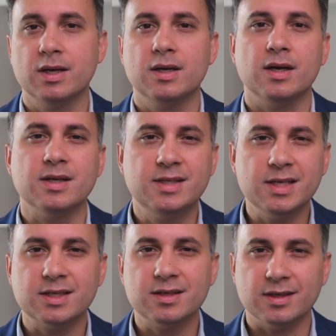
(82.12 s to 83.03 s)
A
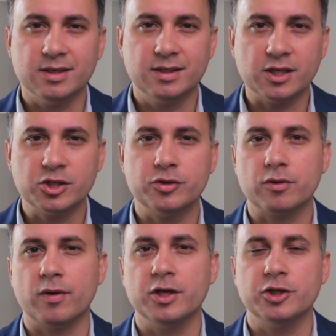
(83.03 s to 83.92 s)
decent
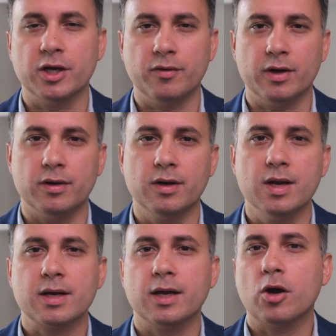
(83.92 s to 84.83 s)
industrial-grade generator
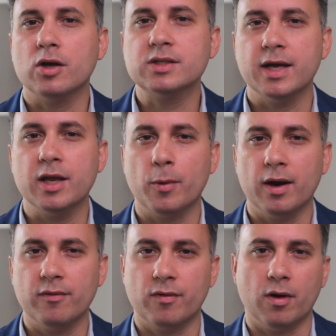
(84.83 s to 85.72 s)
can cost anywhere
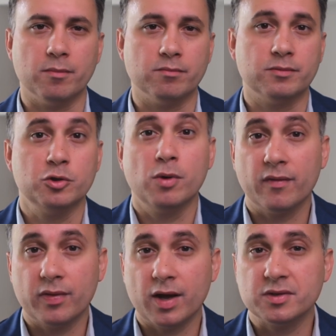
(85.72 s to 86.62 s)
from
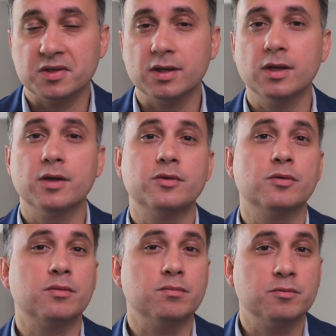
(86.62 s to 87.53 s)
200,000
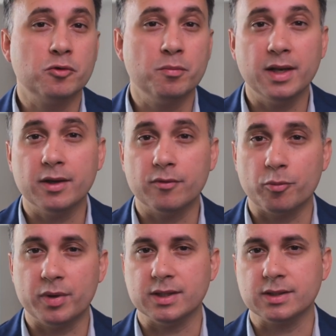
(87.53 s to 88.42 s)
to 2 million
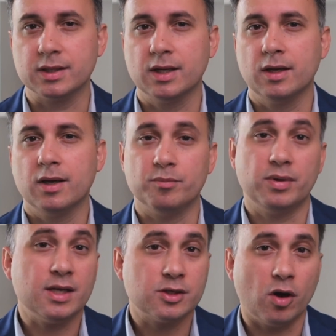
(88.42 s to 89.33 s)
rupees,
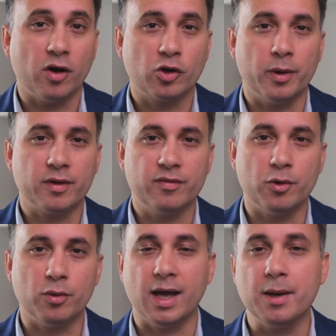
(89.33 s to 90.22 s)
plus ongoing
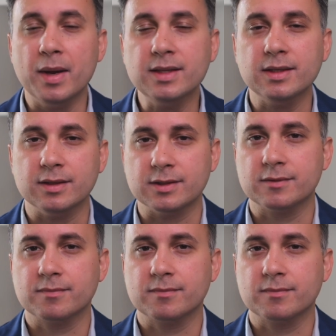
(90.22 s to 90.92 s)
fuel and maintenance.